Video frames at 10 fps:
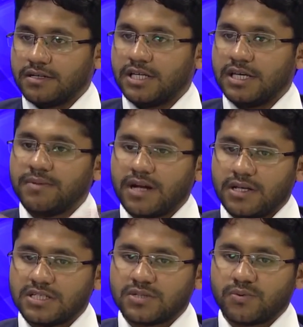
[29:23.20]
Even
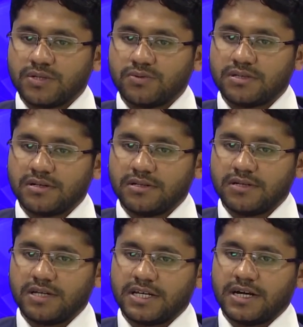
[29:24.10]
I just want to tell
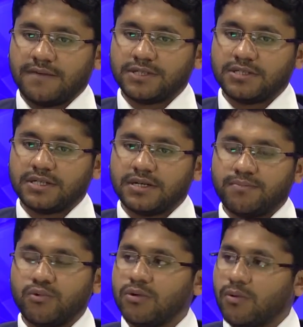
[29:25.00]
you, like after the
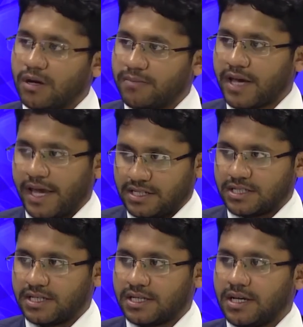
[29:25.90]
Pulwama
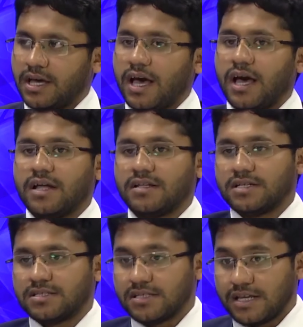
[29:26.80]
attack and
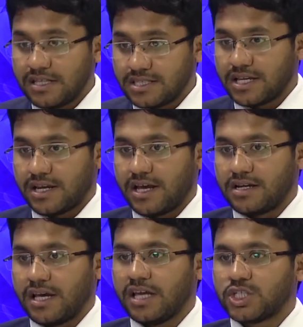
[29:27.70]
this
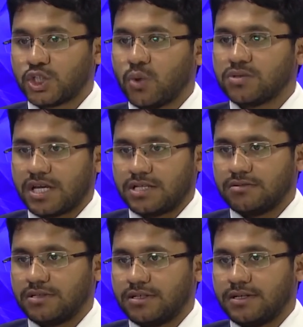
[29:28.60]
incident, it shows
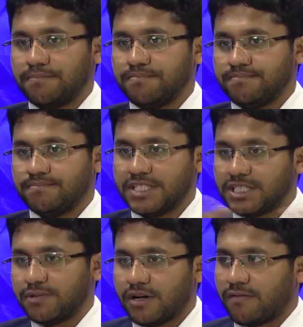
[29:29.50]
actually the
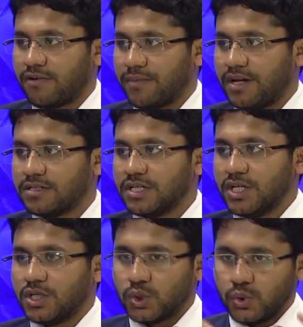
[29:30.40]
BJP government
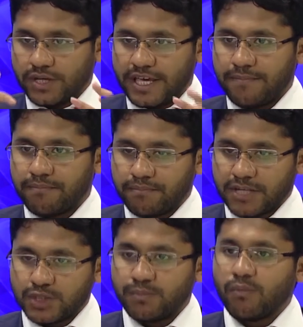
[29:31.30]
to give
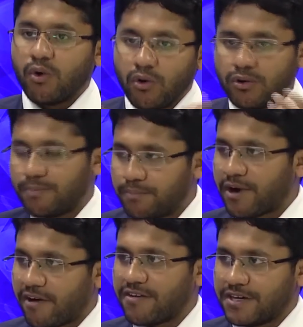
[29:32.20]
much more
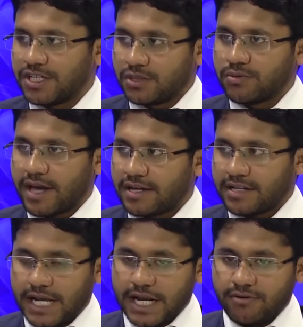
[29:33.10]
priority to that
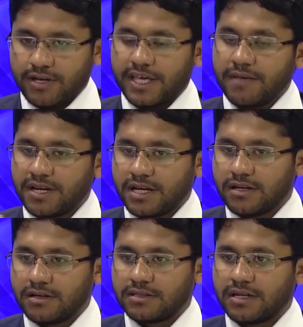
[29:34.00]
area. Even
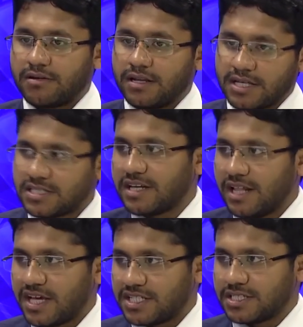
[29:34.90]
the last
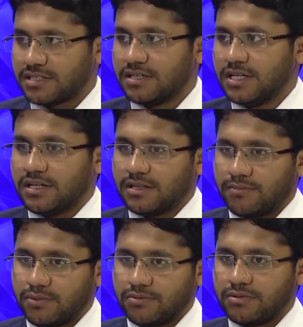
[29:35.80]
election, the
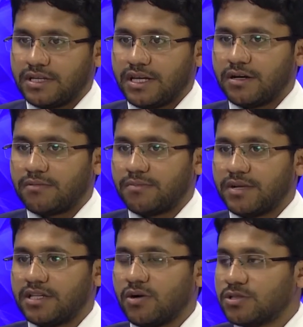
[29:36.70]
Modi
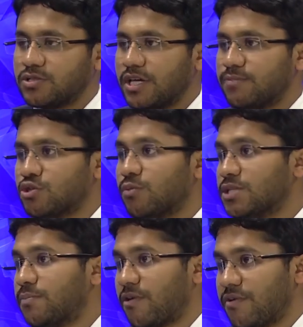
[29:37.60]
government, they also give so
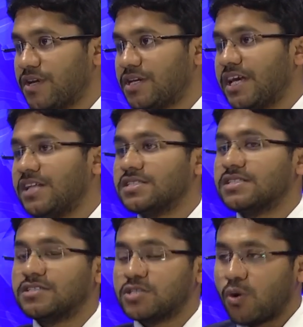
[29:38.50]
much priority
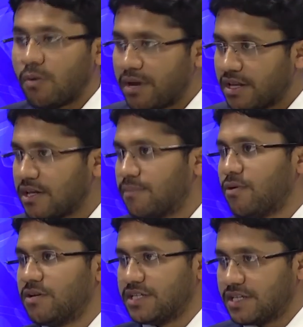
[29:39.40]
in so many their
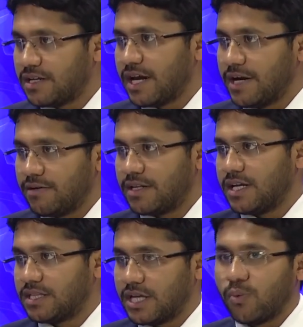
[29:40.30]
political area,
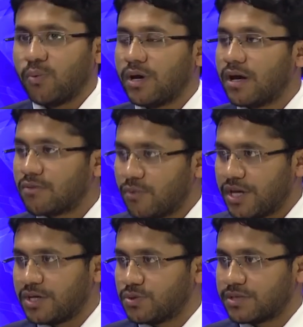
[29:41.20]
like they were
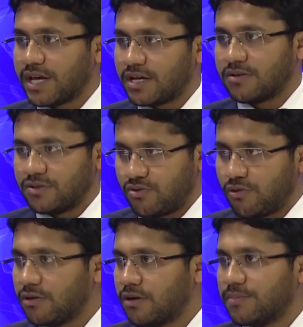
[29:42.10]
going to take
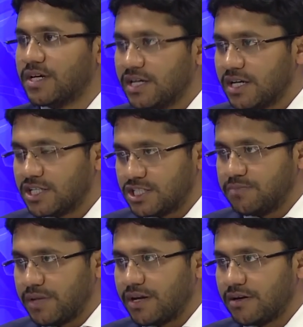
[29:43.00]
control of
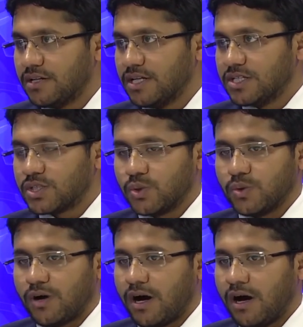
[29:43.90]
Kashmir.
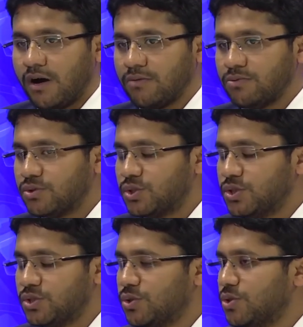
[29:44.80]
So how
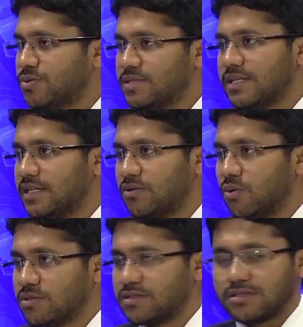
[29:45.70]
do you see
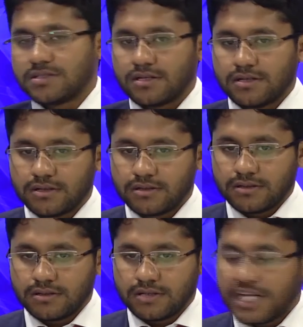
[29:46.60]
those
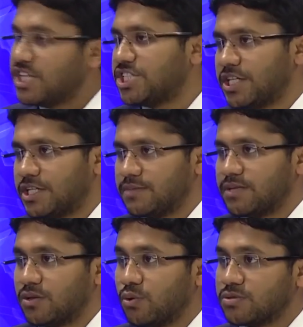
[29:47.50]
initiatives
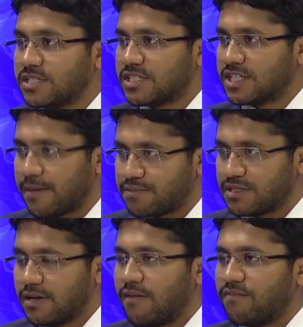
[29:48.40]
and those
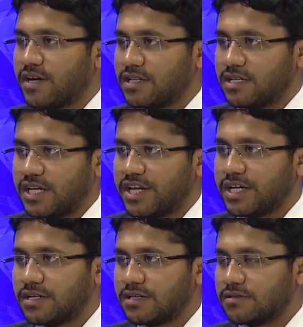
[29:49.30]
steps by the
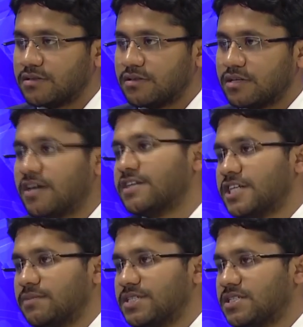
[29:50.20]
Indian current
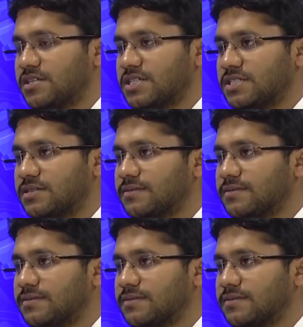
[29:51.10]
administration?